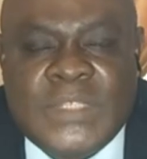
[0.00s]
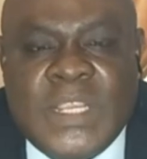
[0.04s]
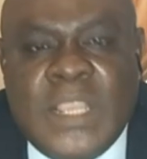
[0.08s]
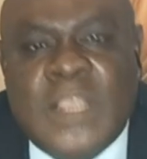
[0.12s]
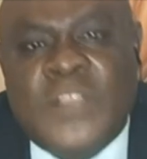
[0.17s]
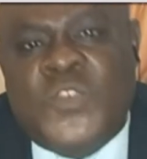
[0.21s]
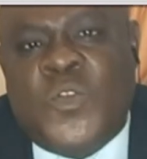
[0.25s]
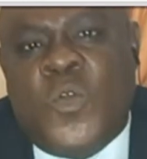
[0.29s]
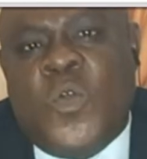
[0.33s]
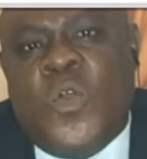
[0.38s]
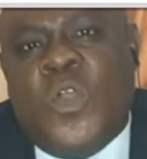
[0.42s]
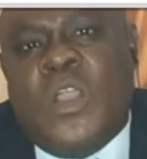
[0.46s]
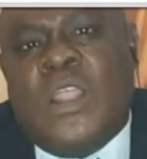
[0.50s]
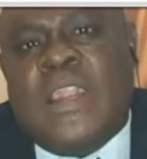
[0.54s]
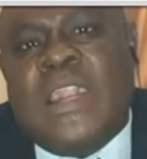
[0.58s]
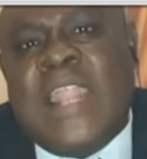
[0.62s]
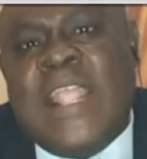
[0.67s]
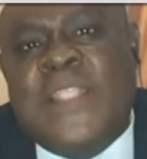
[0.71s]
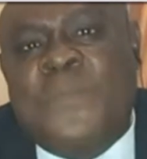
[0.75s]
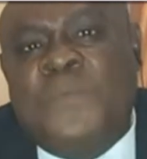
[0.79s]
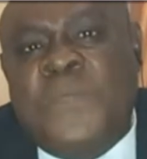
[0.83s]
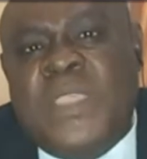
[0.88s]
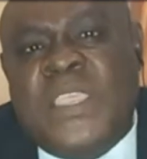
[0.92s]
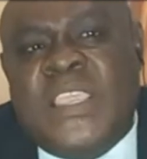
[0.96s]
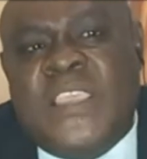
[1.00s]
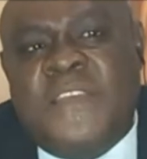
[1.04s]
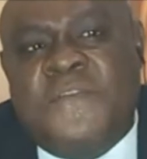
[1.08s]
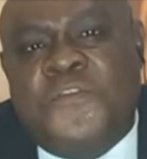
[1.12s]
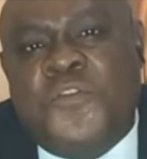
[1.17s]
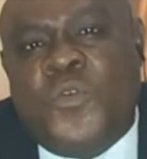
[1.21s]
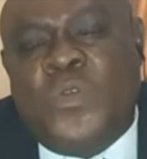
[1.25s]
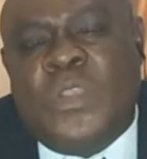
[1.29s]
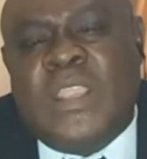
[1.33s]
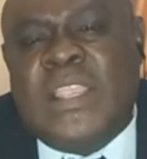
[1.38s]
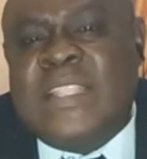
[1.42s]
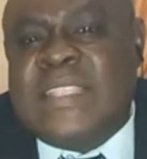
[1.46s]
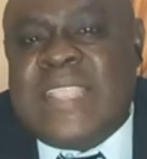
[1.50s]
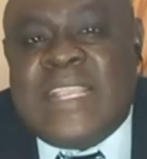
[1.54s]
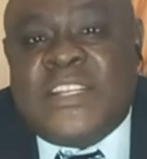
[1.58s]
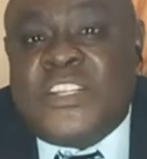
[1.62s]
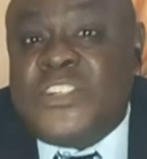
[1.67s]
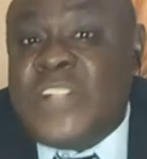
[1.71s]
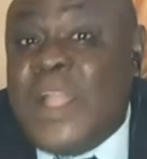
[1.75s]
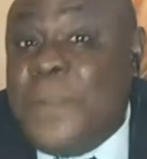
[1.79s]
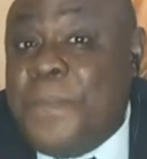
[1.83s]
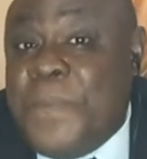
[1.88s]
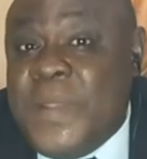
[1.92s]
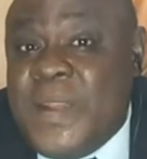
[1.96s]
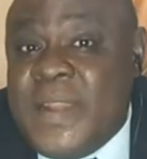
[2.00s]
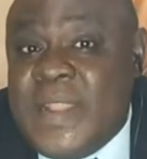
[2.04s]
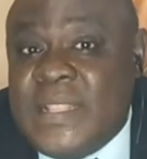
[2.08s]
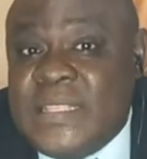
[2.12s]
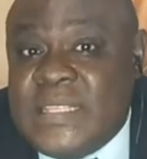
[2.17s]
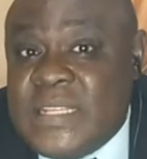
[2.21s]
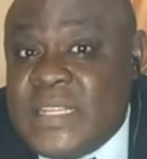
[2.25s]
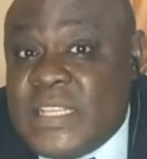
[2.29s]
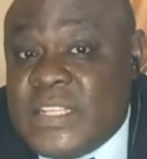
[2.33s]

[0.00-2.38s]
So let me give you intentional parenting